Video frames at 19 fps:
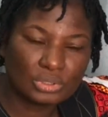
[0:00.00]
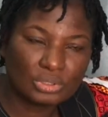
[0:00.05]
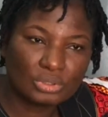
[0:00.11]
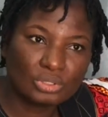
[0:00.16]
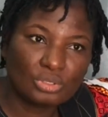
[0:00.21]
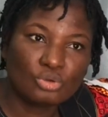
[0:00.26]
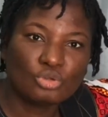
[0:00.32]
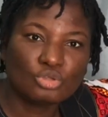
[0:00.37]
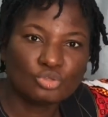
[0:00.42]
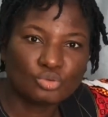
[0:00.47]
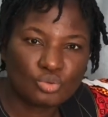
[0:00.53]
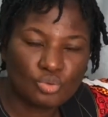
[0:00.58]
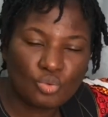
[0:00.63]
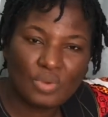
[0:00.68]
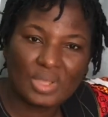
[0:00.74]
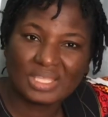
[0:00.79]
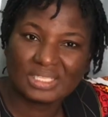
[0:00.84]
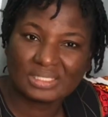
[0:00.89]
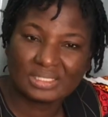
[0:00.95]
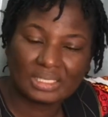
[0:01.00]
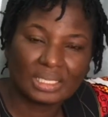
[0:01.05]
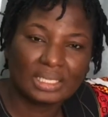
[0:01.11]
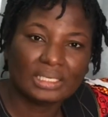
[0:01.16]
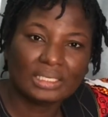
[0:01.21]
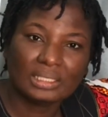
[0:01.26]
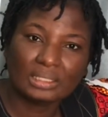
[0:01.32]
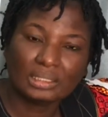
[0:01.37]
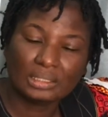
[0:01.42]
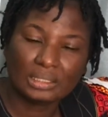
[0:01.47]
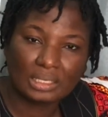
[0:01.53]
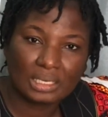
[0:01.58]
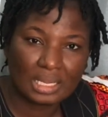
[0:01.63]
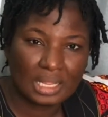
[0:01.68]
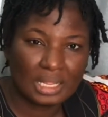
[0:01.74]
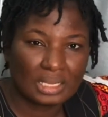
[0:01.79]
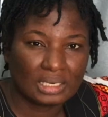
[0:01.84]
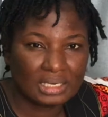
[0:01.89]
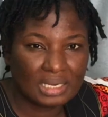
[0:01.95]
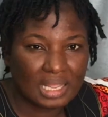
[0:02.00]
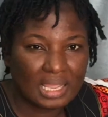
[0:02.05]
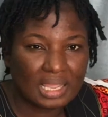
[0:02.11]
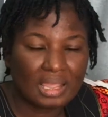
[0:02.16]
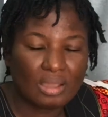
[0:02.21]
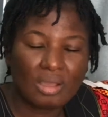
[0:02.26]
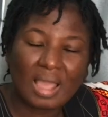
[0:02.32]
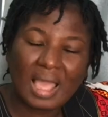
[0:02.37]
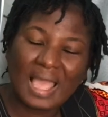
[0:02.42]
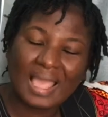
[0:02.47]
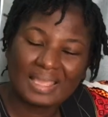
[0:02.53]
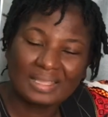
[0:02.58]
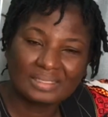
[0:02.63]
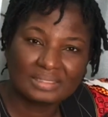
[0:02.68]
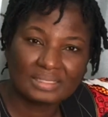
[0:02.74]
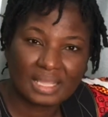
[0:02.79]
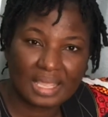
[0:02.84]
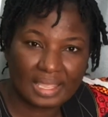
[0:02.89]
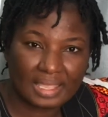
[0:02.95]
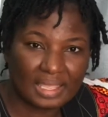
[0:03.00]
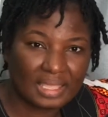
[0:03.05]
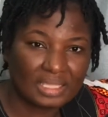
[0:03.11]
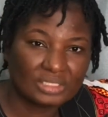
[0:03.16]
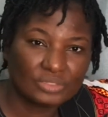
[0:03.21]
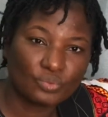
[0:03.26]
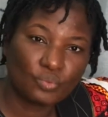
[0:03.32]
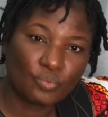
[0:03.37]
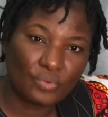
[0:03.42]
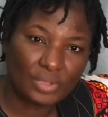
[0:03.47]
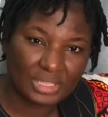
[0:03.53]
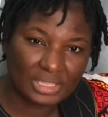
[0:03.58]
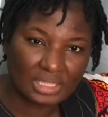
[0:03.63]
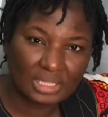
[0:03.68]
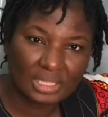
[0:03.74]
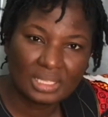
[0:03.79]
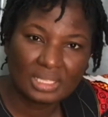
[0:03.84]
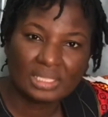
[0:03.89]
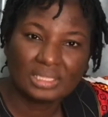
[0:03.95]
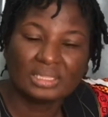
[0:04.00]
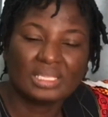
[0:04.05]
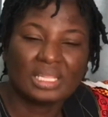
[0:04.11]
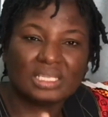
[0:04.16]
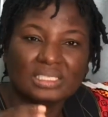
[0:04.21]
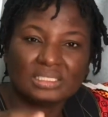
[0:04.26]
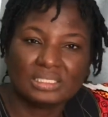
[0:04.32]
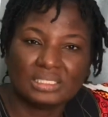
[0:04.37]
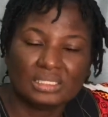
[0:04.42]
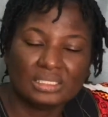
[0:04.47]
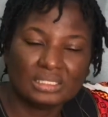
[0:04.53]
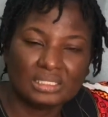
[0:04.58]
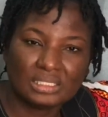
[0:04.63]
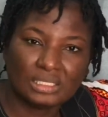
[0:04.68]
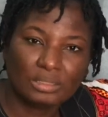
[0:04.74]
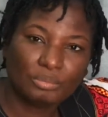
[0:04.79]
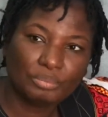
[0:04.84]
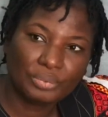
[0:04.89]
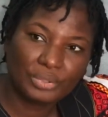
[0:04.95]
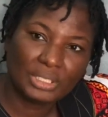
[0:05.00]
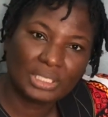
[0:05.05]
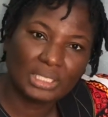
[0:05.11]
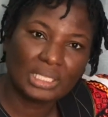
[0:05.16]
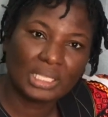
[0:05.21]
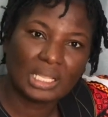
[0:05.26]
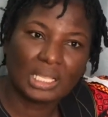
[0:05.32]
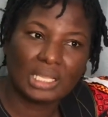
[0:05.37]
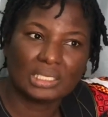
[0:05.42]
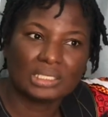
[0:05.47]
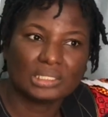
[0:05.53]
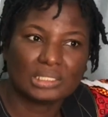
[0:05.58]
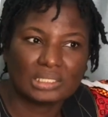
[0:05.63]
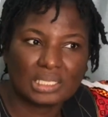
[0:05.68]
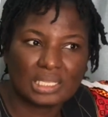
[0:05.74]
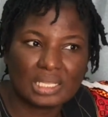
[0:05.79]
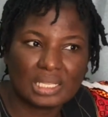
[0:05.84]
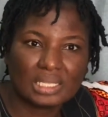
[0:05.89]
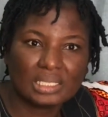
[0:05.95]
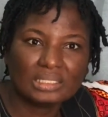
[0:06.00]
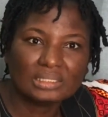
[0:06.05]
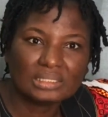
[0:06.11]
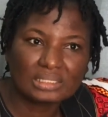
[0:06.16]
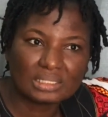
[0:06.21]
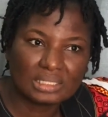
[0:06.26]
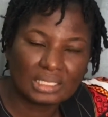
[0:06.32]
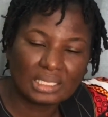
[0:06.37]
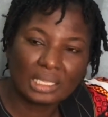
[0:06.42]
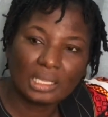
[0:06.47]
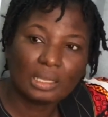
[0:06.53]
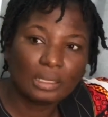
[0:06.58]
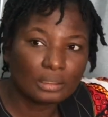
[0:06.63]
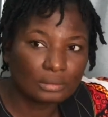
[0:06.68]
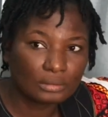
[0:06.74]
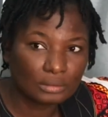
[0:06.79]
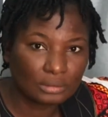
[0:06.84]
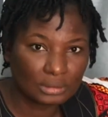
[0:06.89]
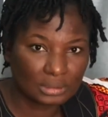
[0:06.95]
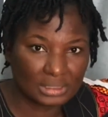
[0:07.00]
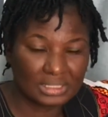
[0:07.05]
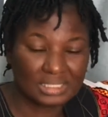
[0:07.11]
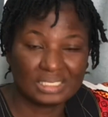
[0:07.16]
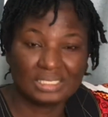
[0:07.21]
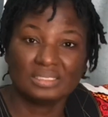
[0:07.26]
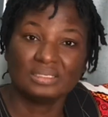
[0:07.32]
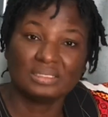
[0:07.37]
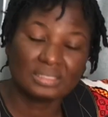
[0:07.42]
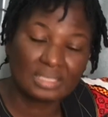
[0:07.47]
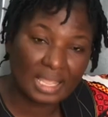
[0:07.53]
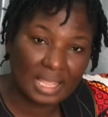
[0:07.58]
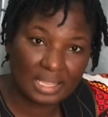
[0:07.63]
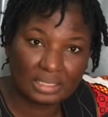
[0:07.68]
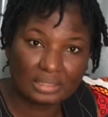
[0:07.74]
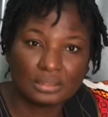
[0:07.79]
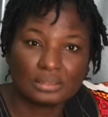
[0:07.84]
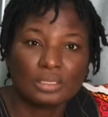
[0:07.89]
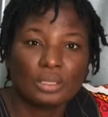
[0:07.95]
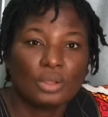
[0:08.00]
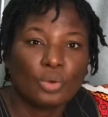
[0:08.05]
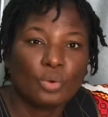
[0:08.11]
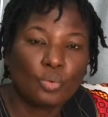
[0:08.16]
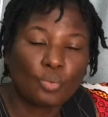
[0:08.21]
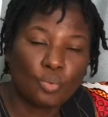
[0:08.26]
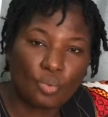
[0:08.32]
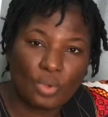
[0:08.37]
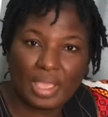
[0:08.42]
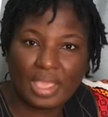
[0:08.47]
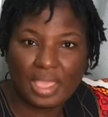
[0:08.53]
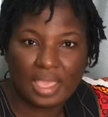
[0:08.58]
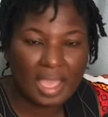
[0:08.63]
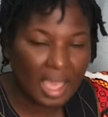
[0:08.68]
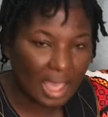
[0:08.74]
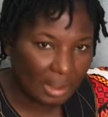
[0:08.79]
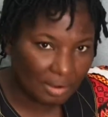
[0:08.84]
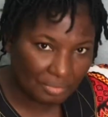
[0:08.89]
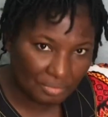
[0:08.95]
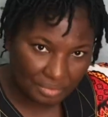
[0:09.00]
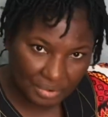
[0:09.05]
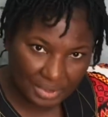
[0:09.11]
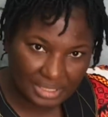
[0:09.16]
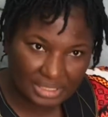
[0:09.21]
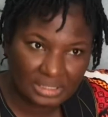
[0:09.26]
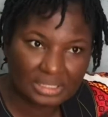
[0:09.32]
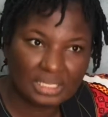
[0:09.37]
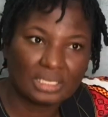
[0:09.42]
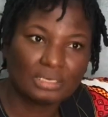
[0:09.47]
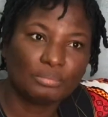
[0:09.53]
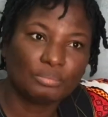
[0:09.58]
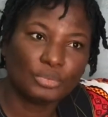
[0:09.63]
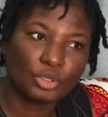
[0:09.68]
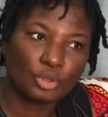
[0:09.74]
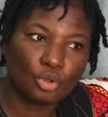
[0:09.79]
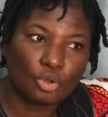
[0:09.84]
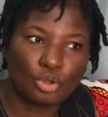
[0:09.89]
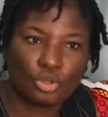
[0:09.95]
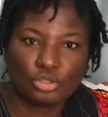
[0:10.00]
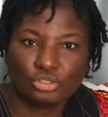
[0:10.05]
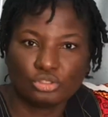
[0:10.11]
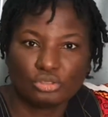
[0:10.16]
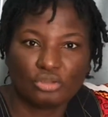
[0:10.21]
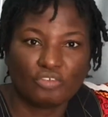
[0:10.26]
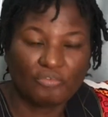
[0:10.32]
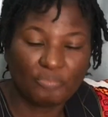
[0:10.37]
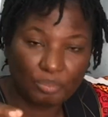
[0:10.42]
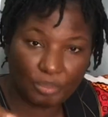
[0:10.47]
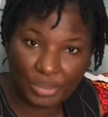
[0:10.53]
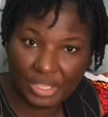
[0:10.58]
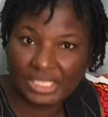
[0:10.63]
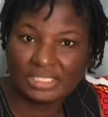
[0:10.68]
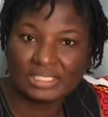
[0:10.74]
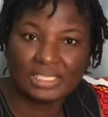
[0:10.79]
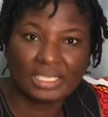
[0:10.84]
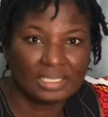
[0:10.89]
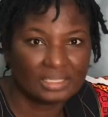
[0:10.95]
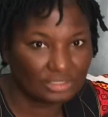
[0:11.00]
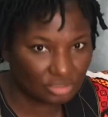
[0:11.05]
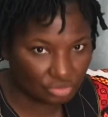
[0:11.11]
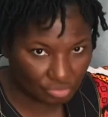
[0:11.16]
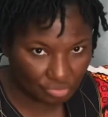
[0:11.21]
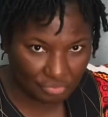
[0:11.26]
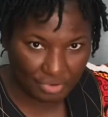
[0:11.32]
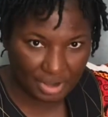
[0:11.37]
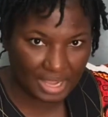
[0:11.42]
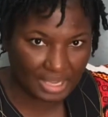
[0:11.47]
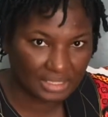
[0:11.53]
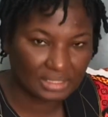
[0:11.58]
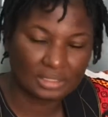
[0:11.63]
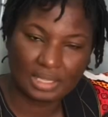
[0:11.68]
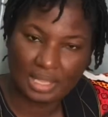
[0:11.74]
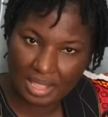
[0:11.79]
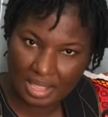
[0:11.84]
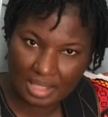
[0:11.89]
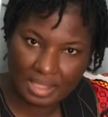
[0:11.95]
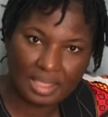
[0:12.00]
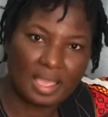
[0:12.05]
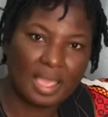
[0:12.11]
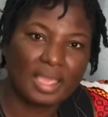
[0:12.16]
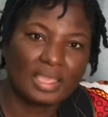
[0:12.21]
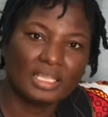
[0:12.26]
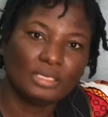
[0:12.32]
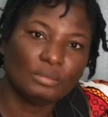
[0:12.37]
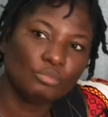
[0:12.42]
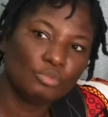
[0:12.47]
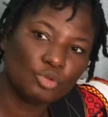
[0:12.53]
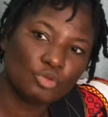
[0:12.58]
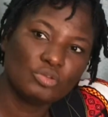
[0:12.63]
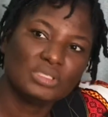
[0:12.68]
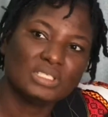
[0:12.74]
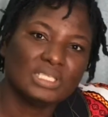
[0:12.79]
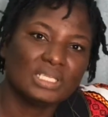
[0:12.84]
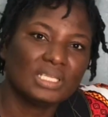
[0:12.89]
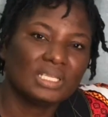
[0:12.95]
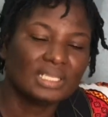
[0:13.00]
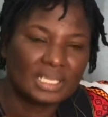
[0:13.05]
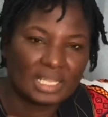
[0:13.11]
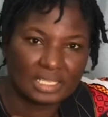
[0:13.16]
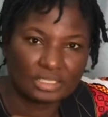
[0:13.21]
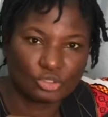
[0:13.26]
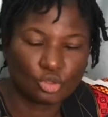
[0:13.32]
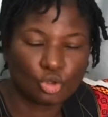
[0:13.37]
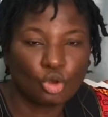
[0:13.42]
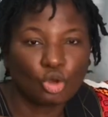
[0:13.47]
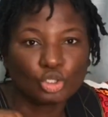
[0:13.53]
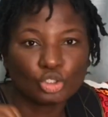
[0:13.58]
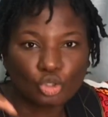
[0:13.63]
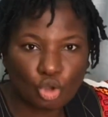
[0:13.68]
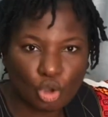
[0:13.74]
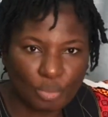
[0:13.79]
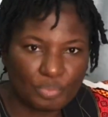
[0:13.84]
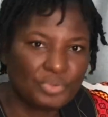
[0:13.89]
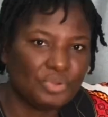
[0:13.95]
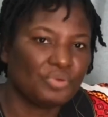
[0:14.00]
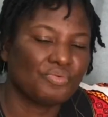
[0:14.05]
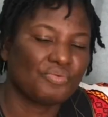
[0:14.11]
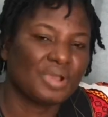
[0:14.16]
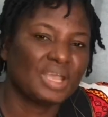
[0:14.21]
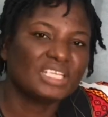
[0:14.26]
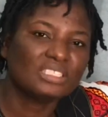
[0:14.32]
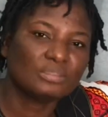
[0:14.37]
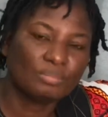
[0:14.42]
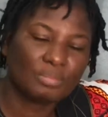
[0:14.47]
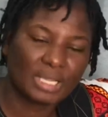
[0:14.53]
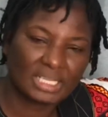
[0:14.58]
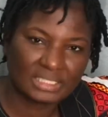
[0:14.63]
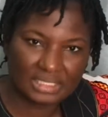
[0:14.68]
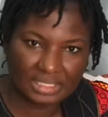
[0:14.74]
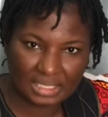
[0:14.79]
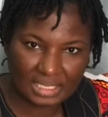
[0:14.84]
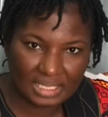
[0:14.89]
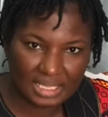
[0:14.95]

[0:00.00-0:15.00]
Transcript: those who were selling the high targets with the GTP and ATL designs were arrested because of patent rights. Yeah, in music it's called copyright, but